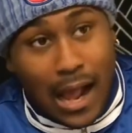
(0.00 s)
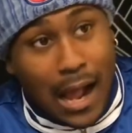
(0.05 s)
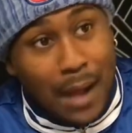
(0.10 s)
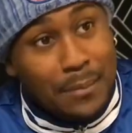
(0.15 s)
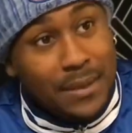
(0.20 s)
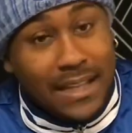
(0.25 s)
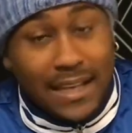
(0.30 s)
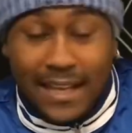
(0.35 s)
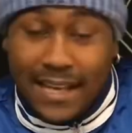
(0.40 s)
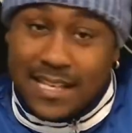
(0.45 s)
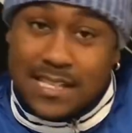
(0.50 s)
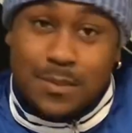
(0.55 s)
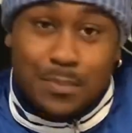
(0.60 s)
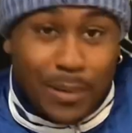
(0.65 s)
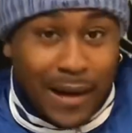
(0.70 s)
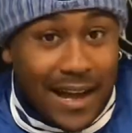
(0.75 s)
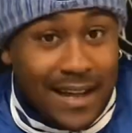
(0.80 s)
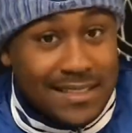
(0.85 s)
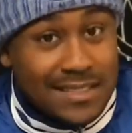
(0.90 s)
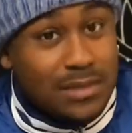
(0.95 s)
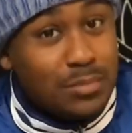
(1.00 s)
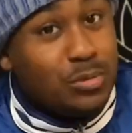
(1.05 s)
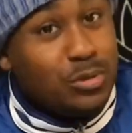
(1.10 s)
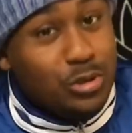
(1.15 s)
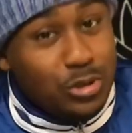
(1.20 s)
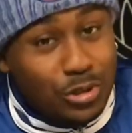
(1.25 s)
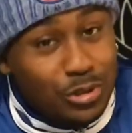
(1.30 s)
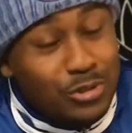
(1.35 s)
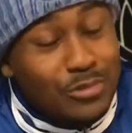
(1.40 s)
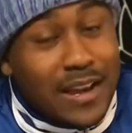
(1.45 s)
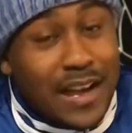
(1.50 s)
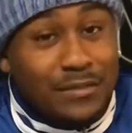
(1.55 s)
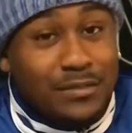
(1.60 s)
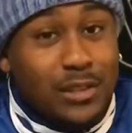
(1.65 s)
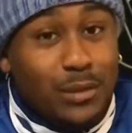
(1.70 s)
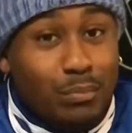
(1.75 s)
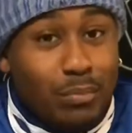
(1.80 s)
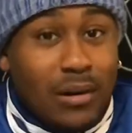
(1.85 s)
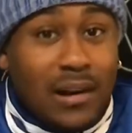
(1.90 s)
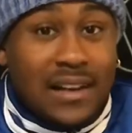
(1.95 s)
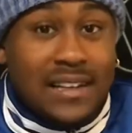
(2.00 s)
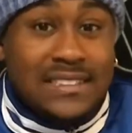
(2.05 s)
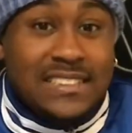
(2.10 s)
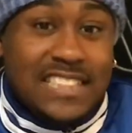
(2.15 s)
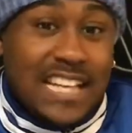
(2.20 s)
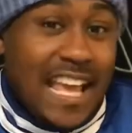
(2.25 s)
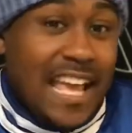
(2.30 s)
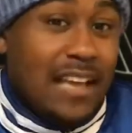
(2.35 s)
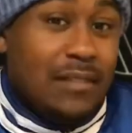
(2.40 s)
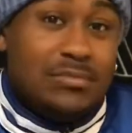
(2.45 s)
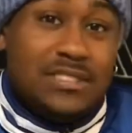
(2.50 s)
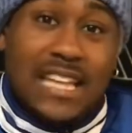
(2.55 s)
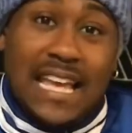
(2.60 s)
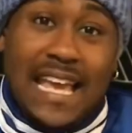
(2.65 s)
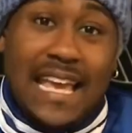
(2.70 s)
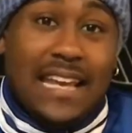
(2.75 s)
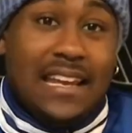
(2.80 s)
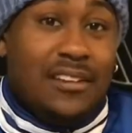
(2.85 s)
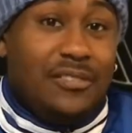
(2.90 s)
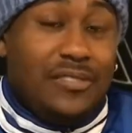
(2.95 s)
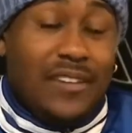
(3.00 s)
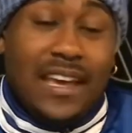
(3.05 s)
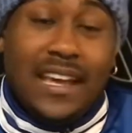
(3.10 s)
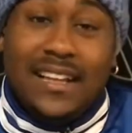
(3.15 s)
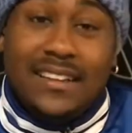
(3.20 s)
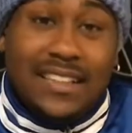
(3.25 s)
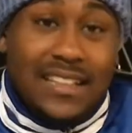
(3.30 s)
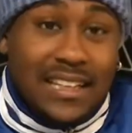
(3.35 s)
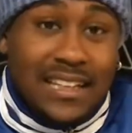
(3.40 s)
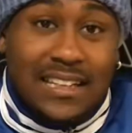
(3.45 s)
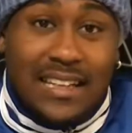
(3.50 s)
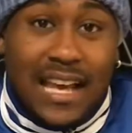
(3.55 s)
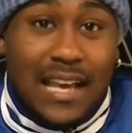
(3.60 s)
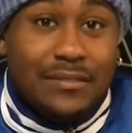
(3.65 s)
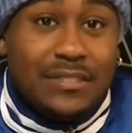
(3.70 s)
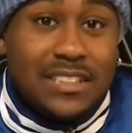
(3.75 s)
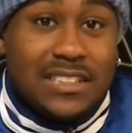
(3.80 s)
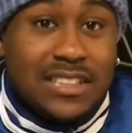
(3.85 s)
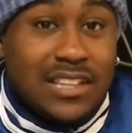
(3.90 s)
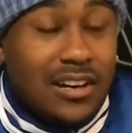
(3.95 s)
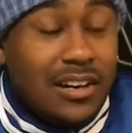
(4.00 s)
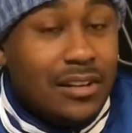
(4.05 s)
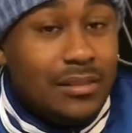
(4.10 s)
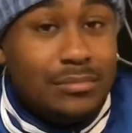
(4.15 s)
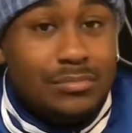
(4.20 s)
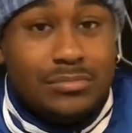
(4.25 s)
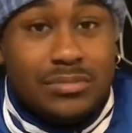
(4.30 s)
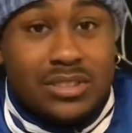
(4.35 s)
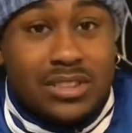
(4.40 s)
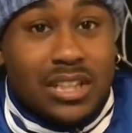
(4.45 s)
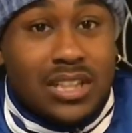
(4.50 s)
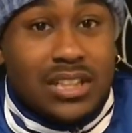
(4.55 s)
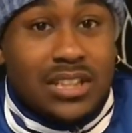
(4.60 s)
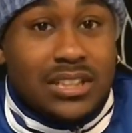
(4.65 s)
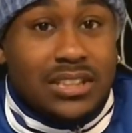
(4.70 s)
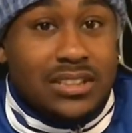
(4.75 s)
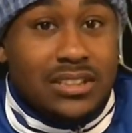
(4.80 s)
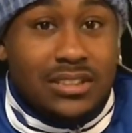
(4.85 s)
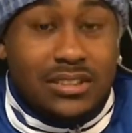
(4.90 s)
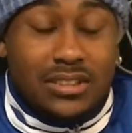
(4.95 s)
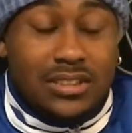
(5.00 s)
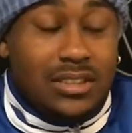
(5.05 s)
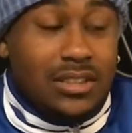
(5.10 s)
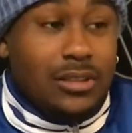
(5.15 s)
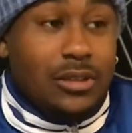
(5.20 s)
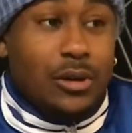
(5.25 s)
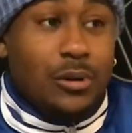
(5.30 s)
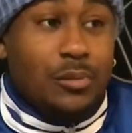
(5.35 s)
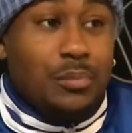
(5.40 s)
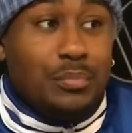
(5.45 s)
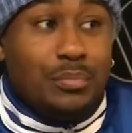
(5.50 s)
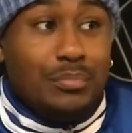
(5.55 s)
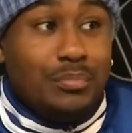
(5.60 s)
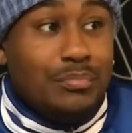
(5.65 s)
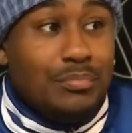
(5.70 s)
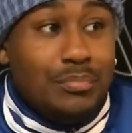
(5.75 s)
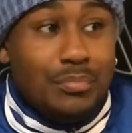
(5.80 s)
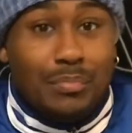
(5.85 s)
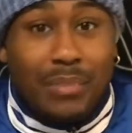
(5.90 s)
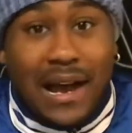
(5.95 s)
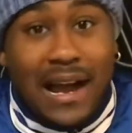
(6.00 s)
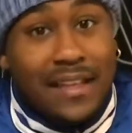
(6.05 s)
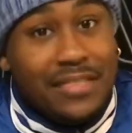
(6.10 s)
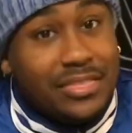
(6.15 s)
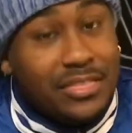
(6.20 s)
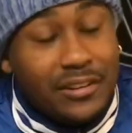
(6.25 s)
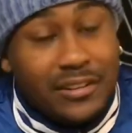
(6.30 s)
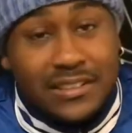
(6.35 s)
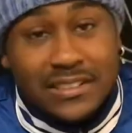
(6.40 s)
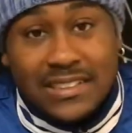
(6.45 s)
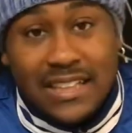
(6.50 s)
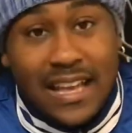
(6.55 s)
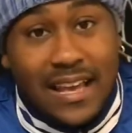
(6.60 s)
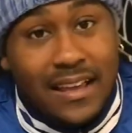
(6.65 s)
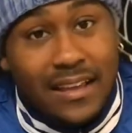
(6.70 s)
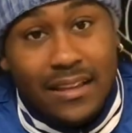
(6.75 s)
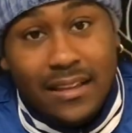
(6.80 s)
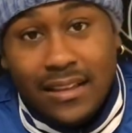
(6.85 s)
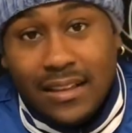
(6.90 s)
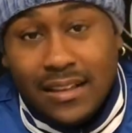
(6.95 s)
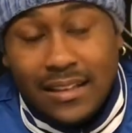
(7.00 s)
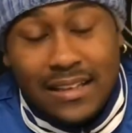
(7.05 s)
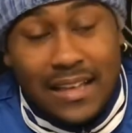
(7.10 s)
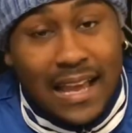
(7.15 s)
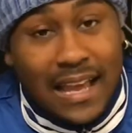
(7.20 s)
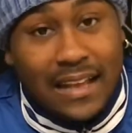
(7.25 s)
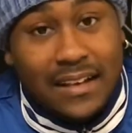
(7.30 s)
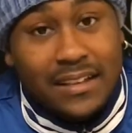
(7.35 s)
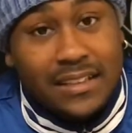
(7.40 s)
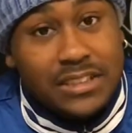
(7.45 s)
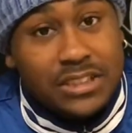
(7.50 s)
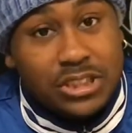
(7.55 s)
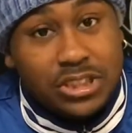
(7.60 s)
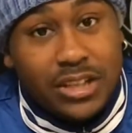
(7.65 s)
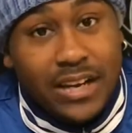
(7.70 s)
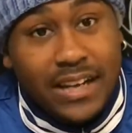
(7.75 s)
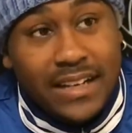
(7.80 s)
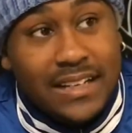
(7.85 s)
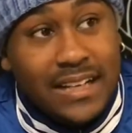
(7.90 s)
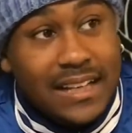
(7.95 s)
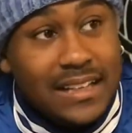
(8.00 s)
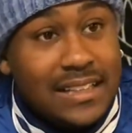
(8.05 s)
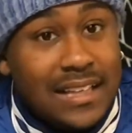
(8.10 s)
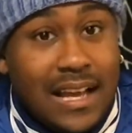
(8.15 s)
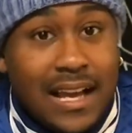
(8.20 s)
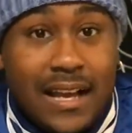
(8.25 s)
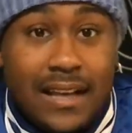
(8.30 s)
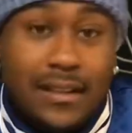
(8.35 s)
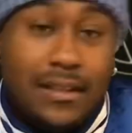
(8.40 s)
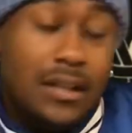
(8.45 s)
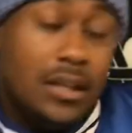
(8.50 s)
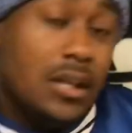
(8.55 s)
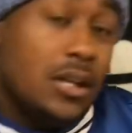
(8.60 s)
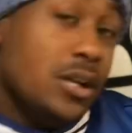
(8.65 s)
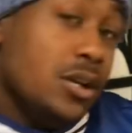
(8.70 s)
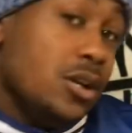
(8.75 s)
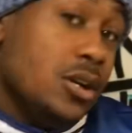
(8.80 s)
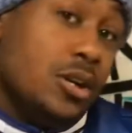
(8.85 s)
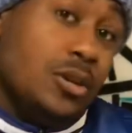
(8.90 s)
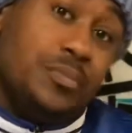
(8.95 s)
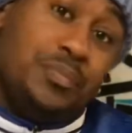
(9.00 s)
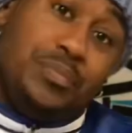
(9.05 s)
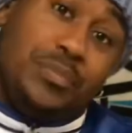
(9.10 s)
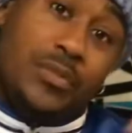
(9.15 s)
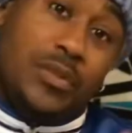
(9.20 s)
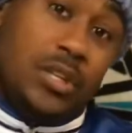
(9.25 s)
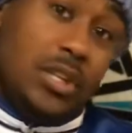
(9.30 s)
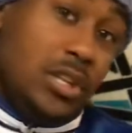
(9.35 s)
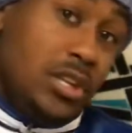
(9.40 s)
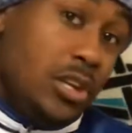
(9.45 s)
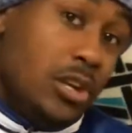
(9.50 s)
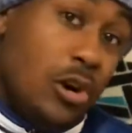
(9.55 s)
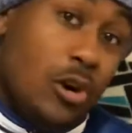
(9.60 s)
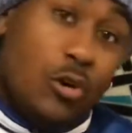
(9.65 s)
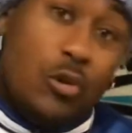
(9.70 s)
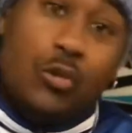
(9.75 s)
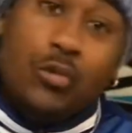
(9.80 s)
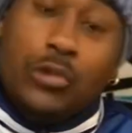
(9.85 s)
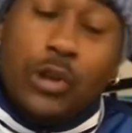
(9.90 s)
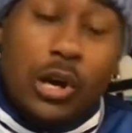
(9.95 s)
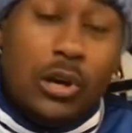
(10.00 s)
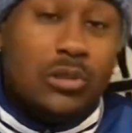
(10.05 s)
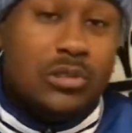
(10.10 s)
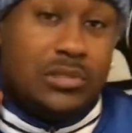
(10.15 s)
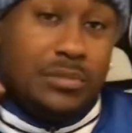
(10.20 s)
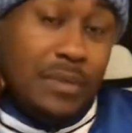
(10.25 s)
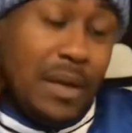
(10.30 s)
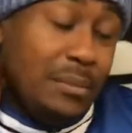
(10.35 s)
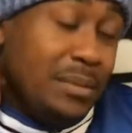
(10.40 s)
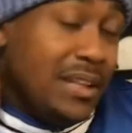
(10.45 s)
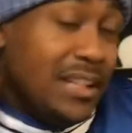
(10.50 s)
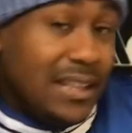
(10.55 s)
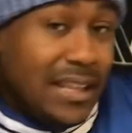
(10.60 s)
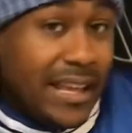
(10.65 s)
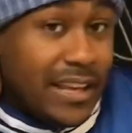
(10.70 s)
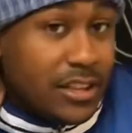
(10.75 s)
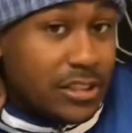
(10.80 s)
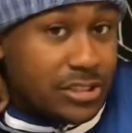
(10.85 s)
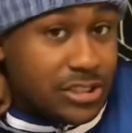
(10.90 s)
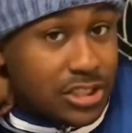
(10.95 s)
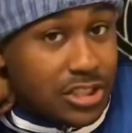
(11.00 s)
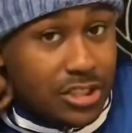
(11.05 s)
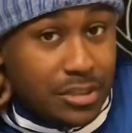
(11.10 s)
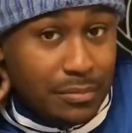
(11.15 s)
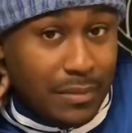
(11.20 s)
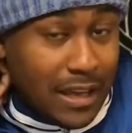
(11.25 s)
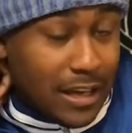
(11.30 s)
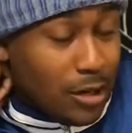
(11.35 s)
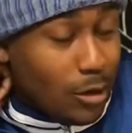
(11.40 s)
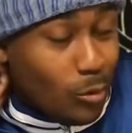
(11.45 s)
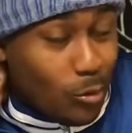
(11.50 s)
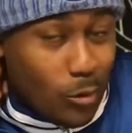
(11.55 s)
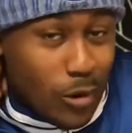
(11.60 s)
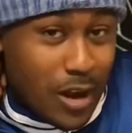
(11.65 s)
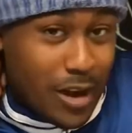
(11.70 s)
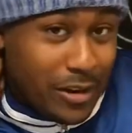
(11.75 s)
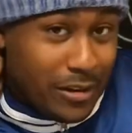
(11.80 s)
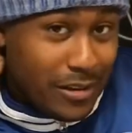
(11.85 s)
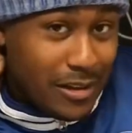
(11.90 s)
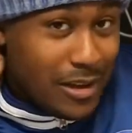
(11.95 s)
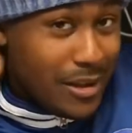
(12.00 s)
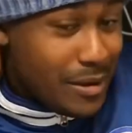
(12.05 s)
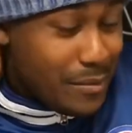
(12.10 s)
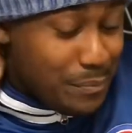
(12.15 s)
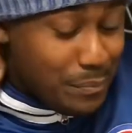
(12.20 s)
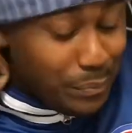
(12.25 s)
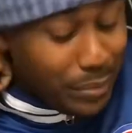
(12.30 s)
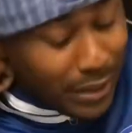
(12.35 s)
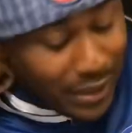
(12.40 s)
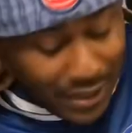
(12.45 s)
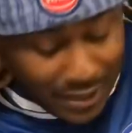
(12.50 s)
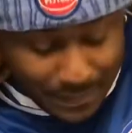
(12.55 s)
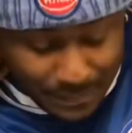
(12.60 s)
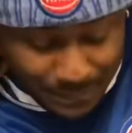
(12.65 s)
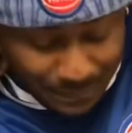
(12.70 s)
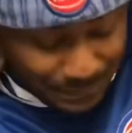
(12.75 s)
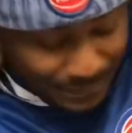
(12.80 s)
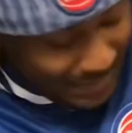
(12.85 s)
I mean, is possible. You do have LeBron James, and if Anthony Davis comes, by Thursday, the end of the trade deadline, who knows? Maybe the Lakers could make a run, but